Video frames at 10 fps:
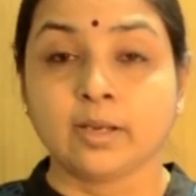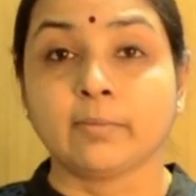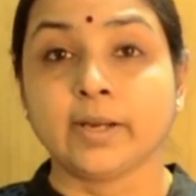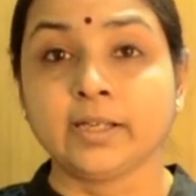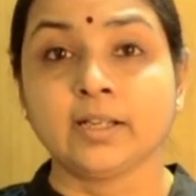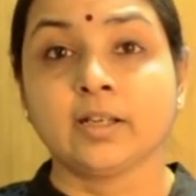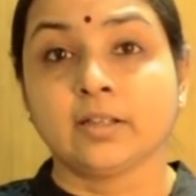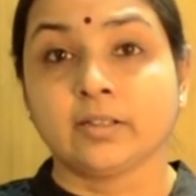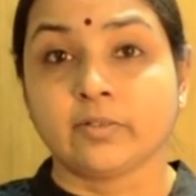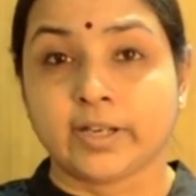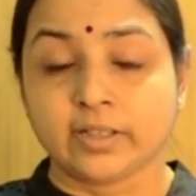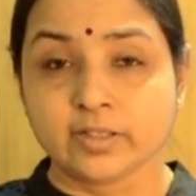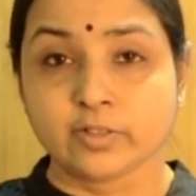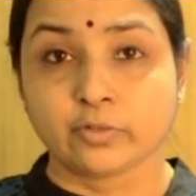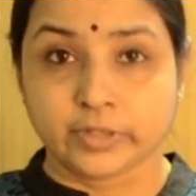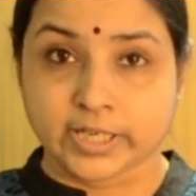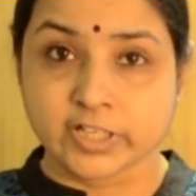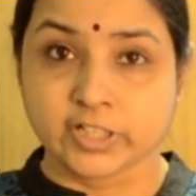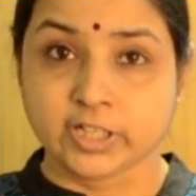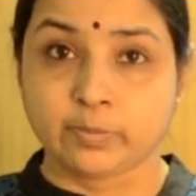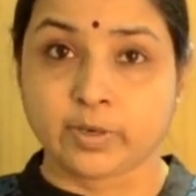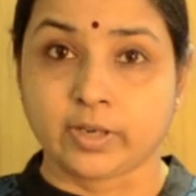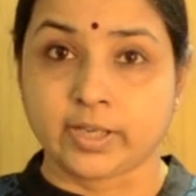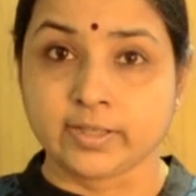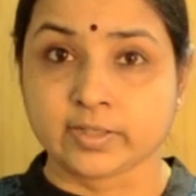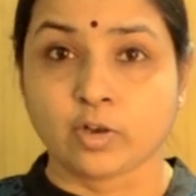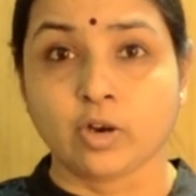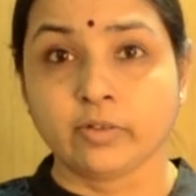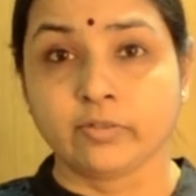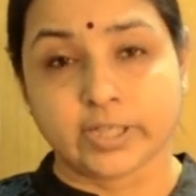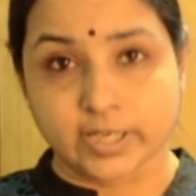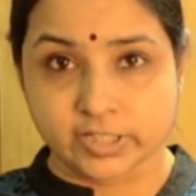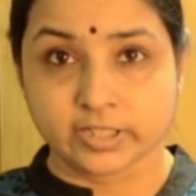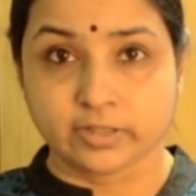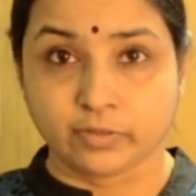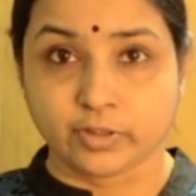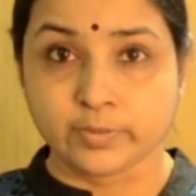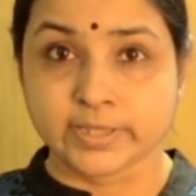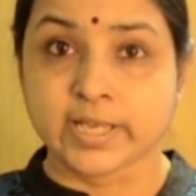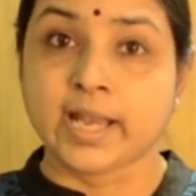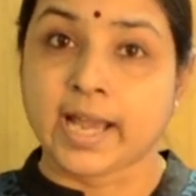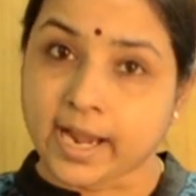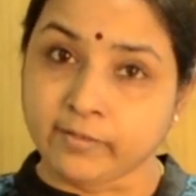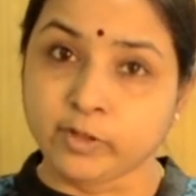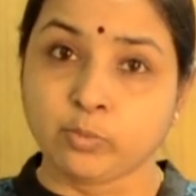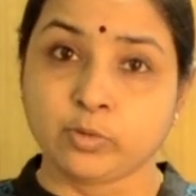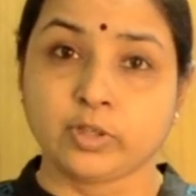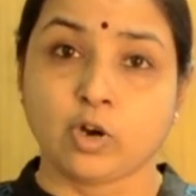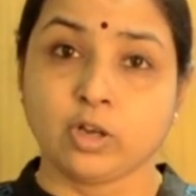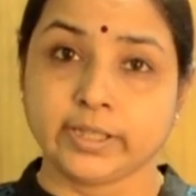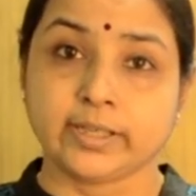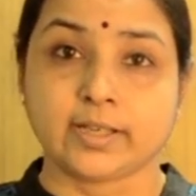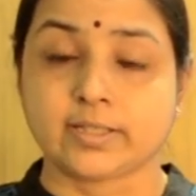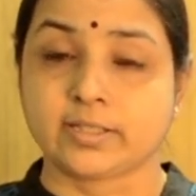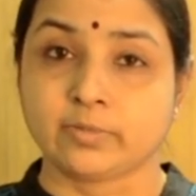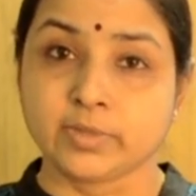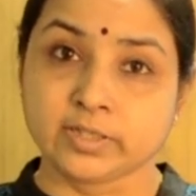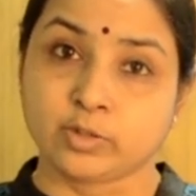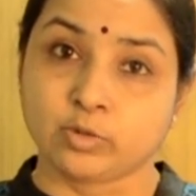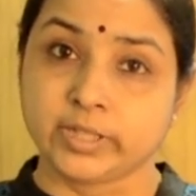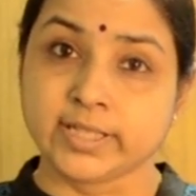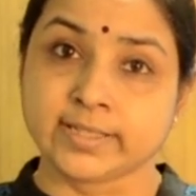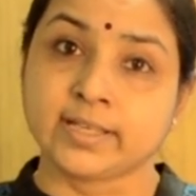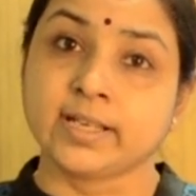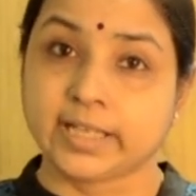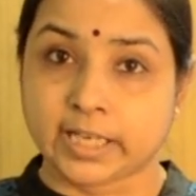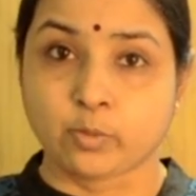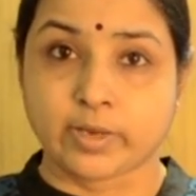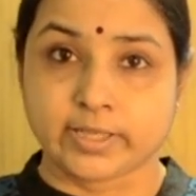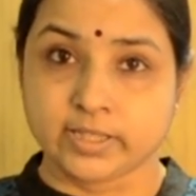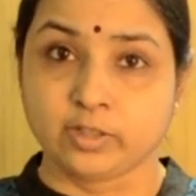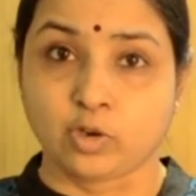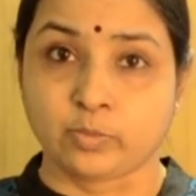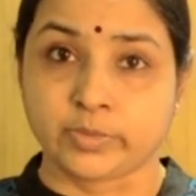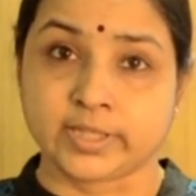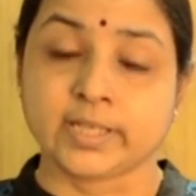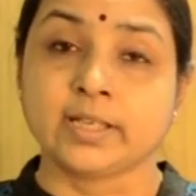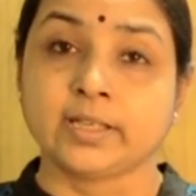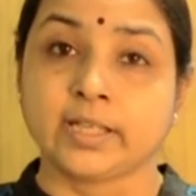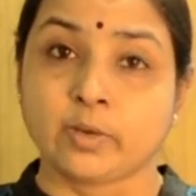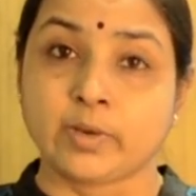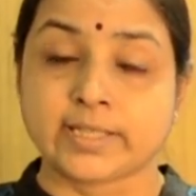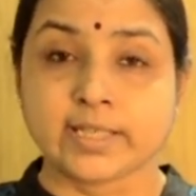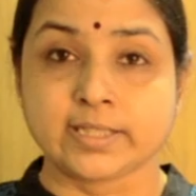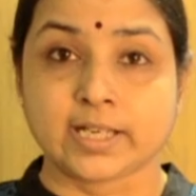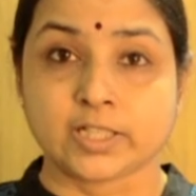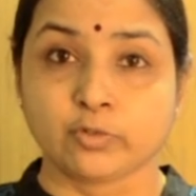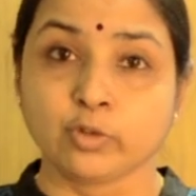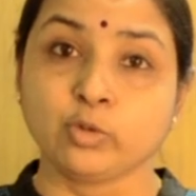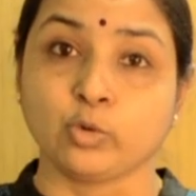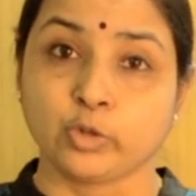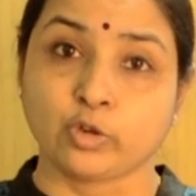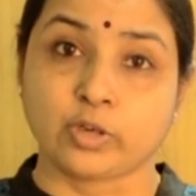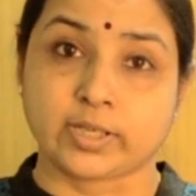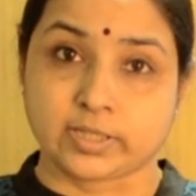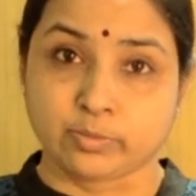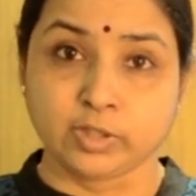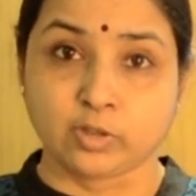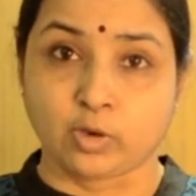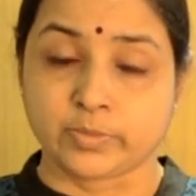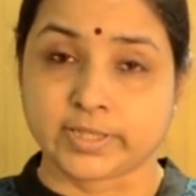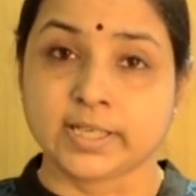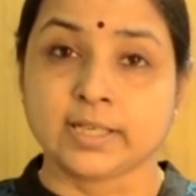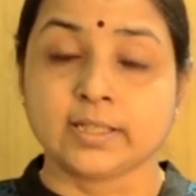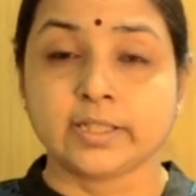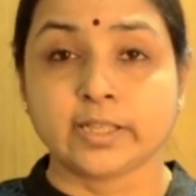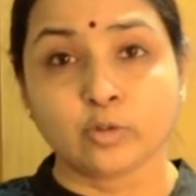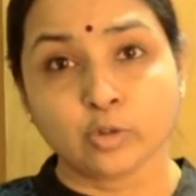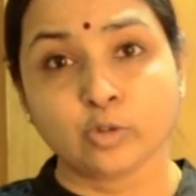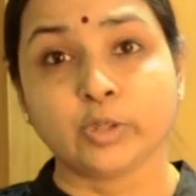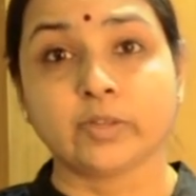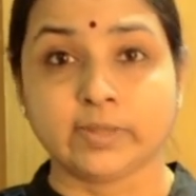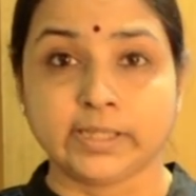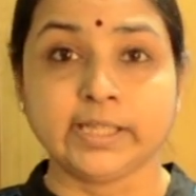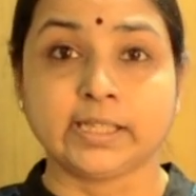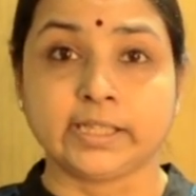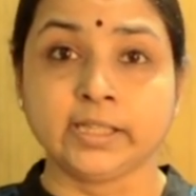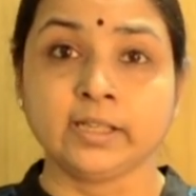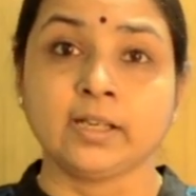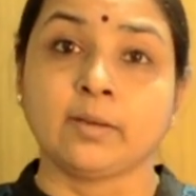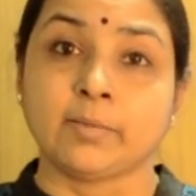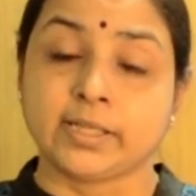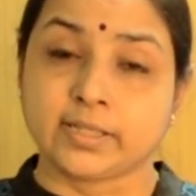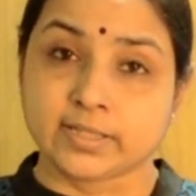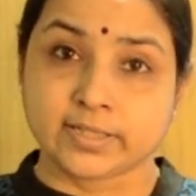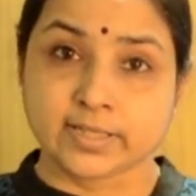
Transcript: But the vendors of financial products or financial firms have to put all their customers through these KYC norms. KYC stands for Know Your Customer norms. They don't do it willingly, but it is